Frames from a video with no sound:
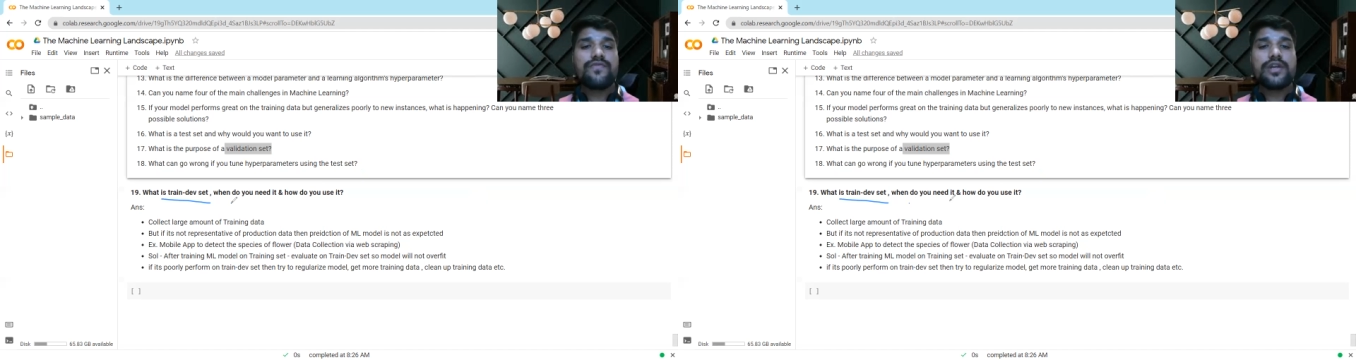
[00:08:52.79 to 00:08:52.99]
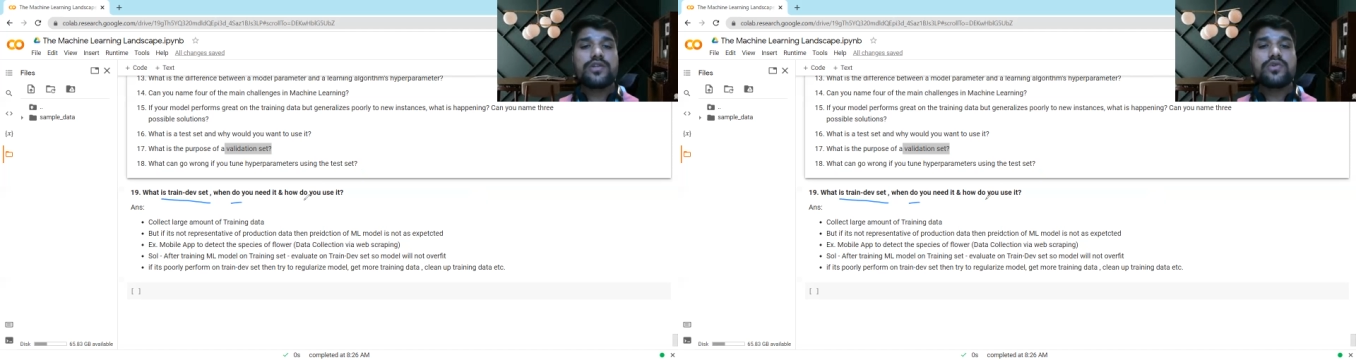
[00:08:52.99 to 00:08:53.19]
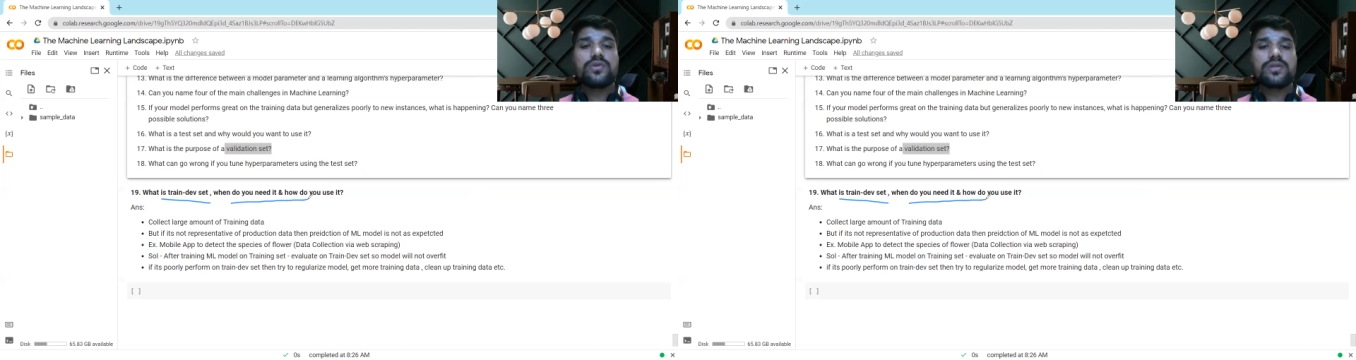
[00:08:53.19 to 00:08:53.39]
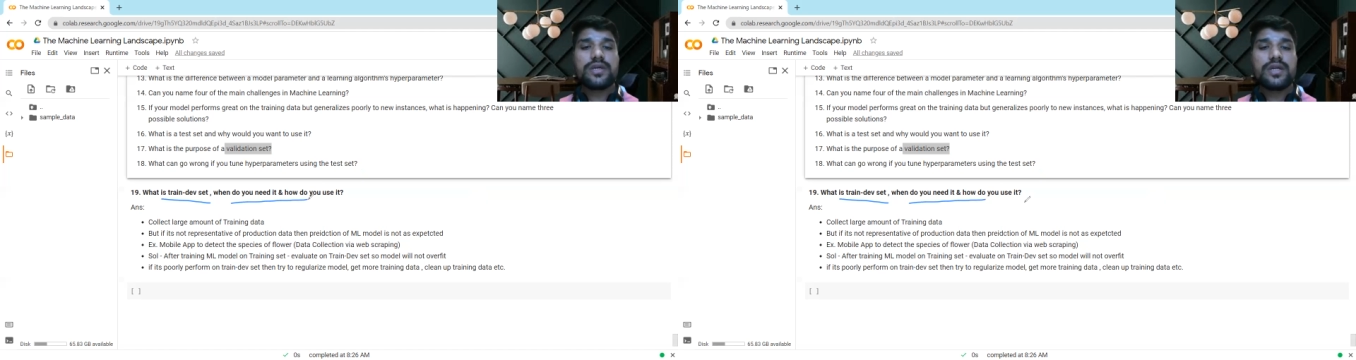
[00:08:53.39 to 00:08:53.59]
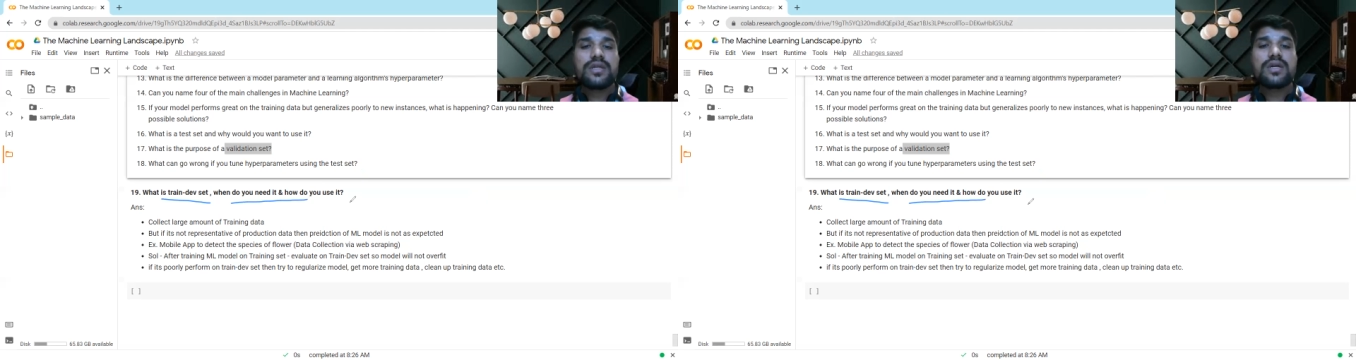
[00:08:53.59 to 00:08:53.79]
when do you
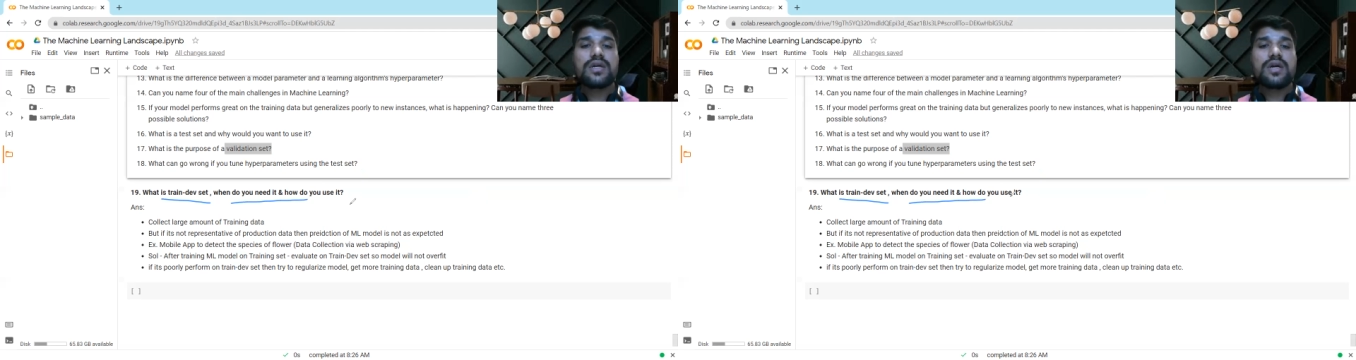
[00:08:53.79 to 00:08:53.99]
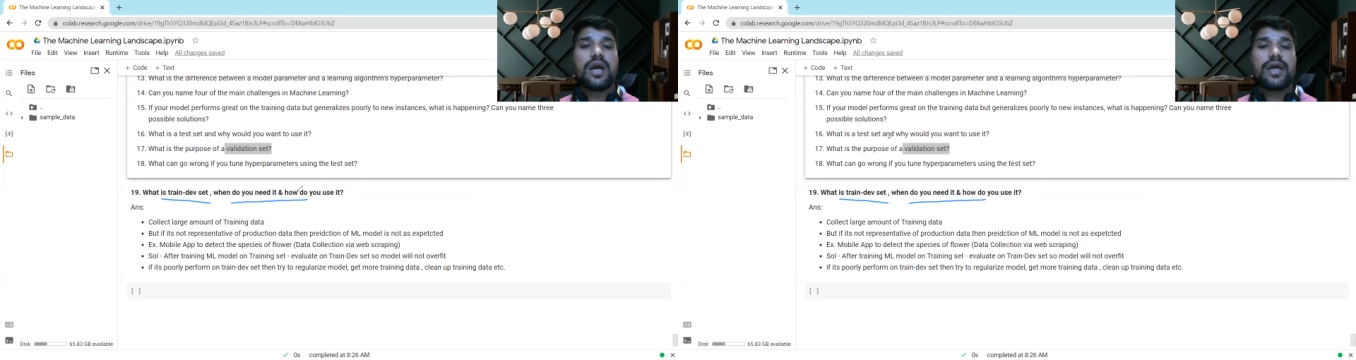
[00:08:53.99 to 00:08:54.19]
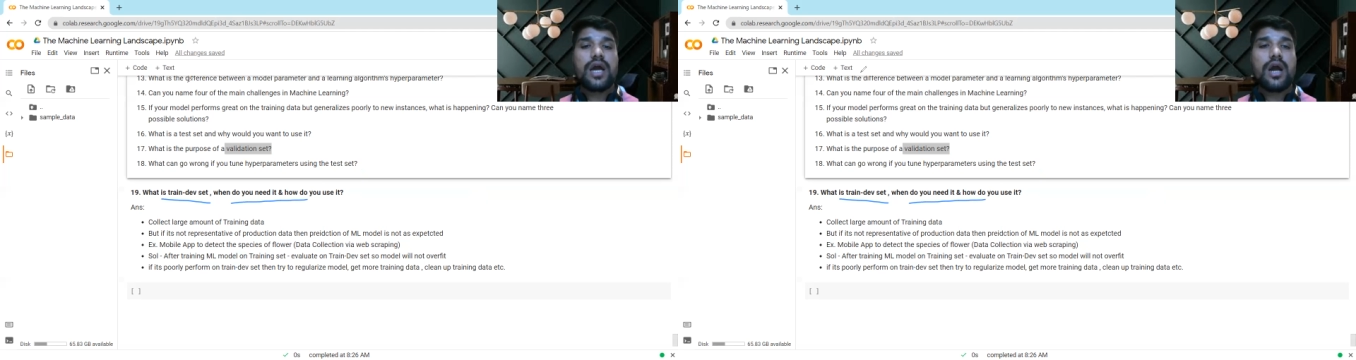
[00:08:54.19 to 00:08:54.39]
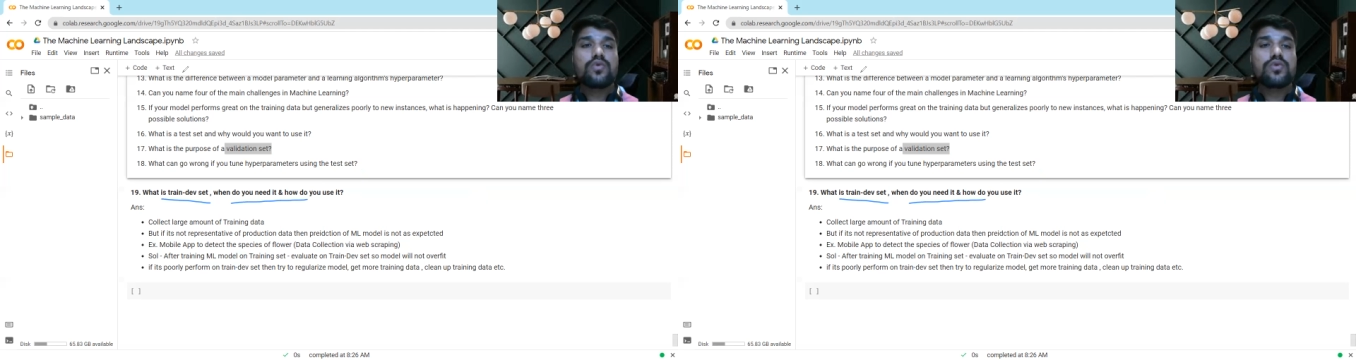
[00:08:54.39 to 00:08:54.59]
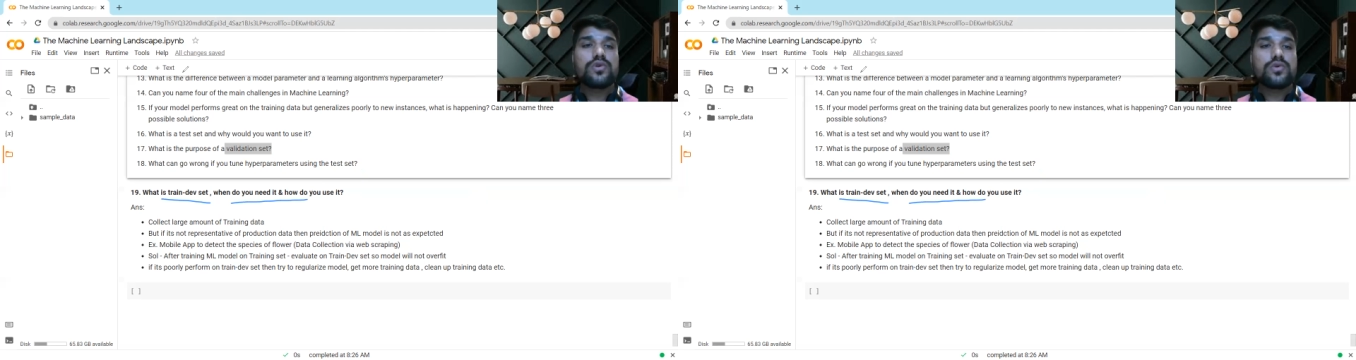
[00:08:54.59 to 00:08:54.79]
need it, and how
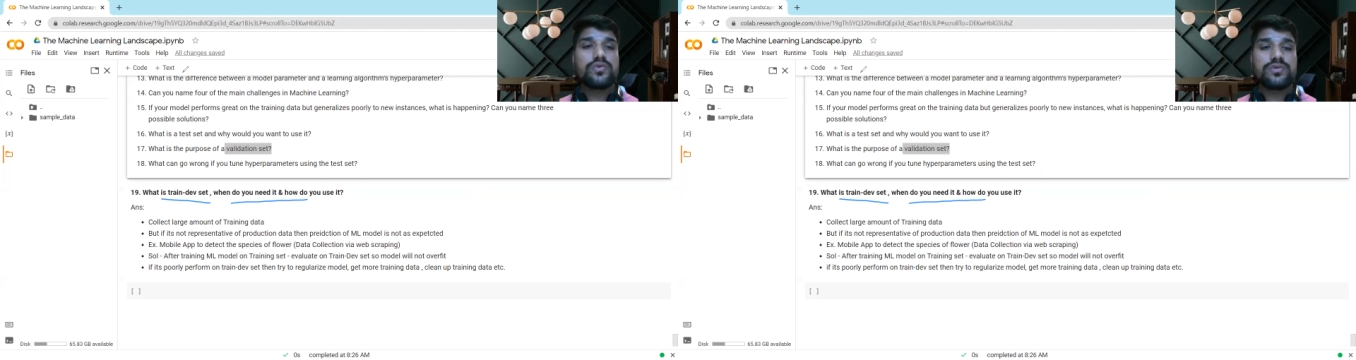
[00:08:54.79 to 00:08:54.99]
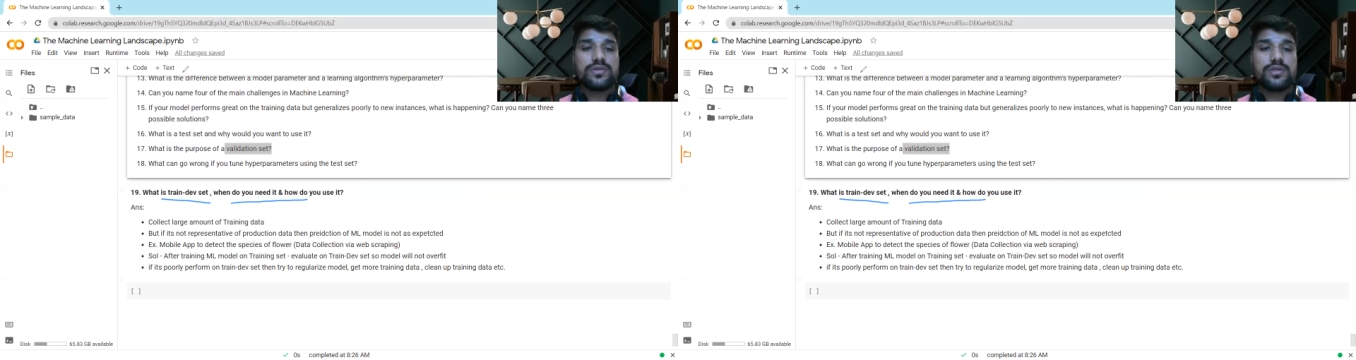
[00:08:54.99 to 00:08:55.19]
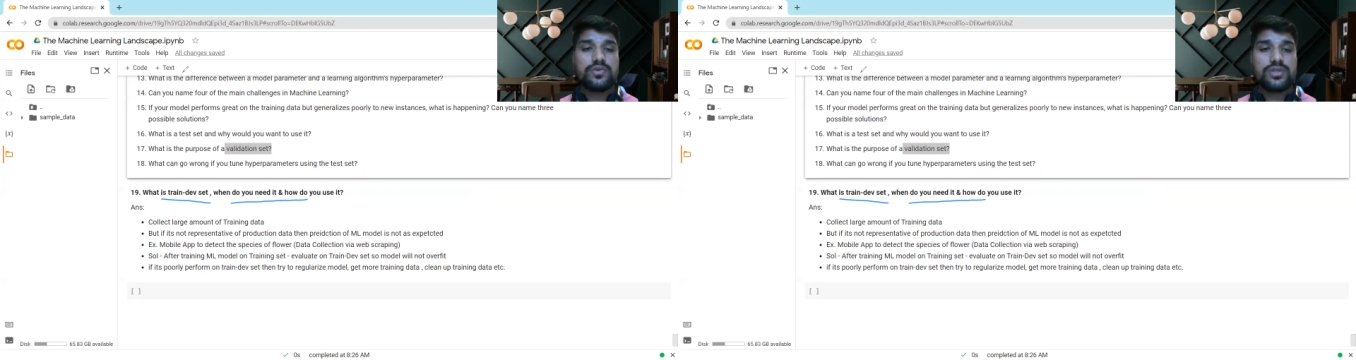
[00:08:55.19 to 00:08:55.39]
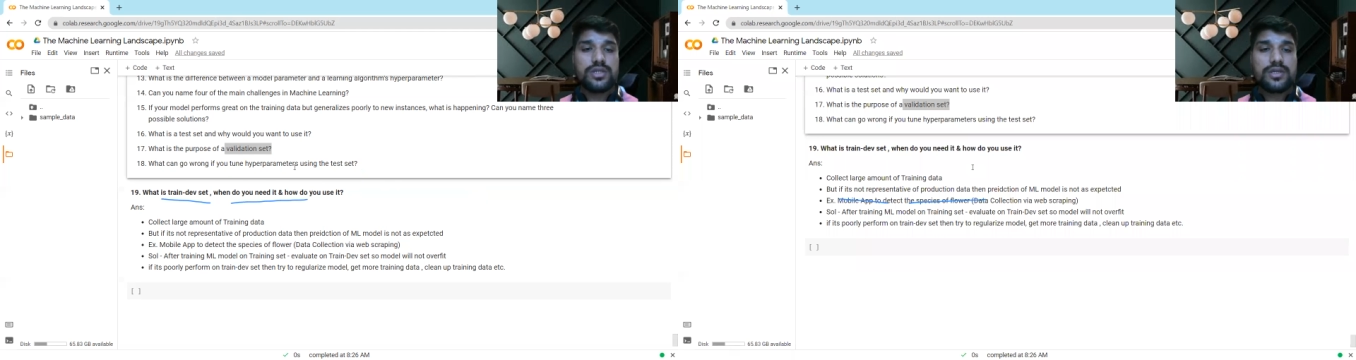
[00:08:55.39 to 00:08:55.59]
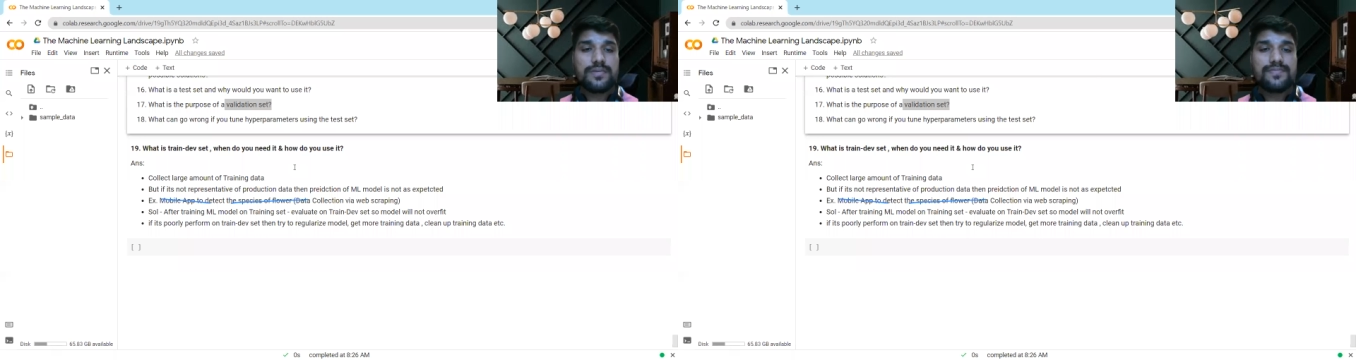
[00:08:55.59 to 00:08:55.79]
do you use it?